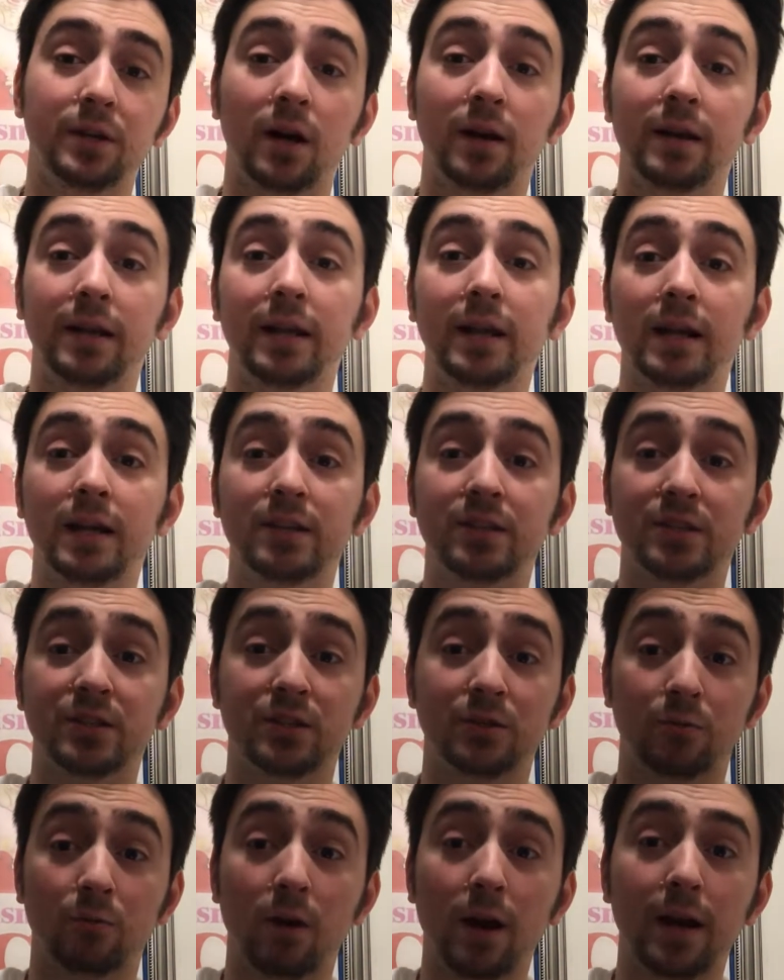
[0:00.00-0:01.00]
Donny Cates
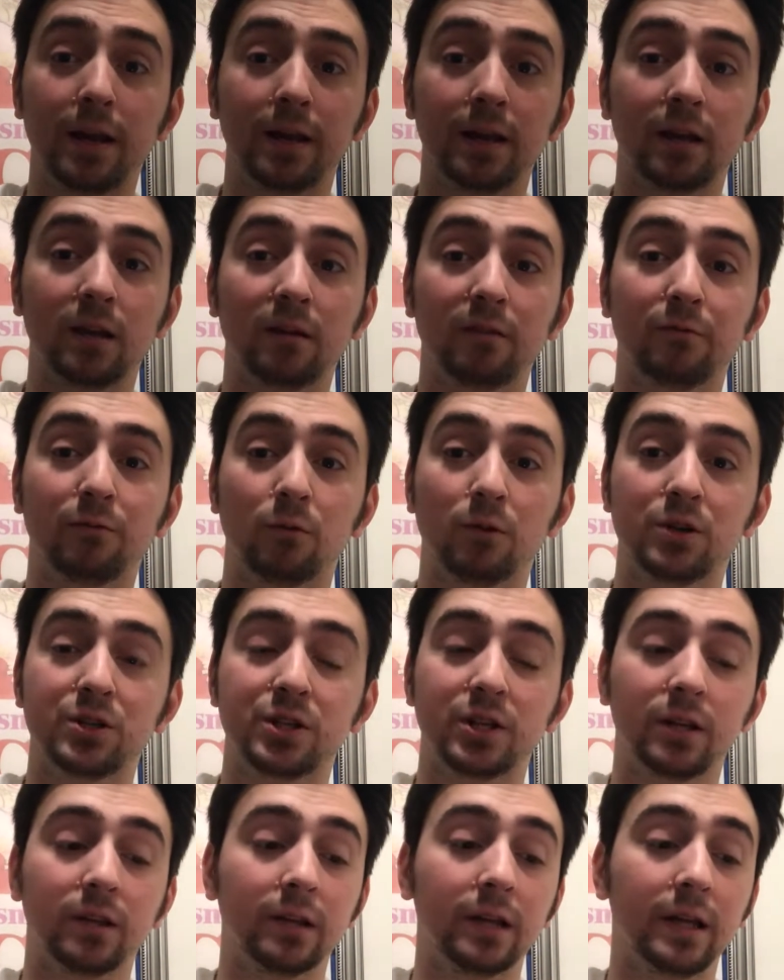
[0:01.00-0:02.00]
isn't writing it,
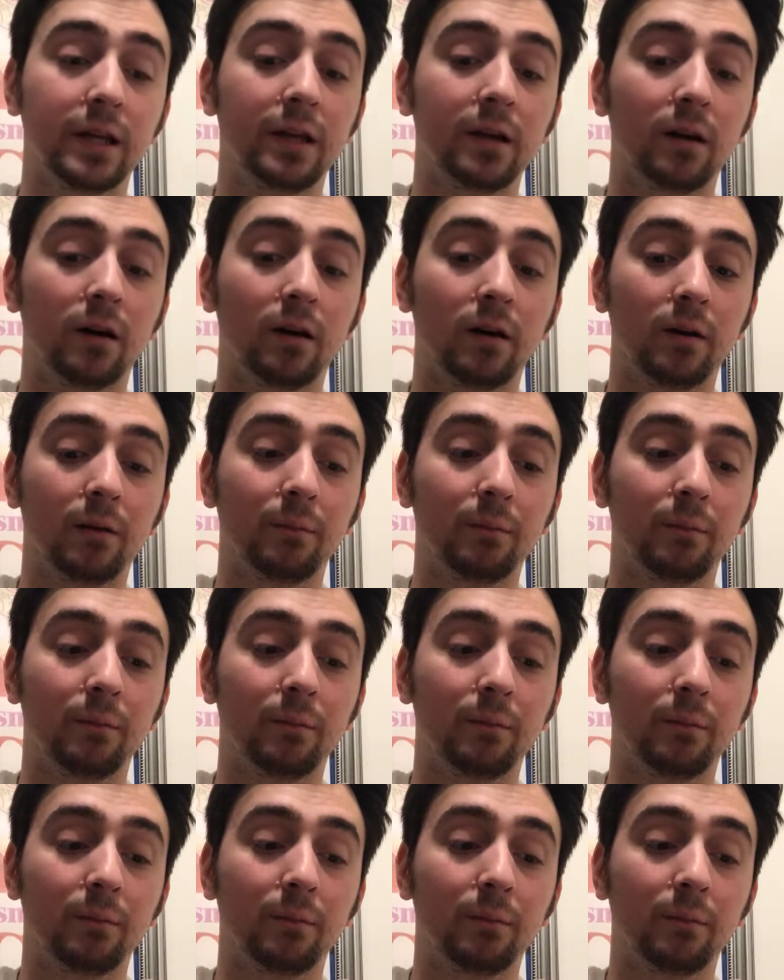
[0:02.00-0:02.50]
unfortunately.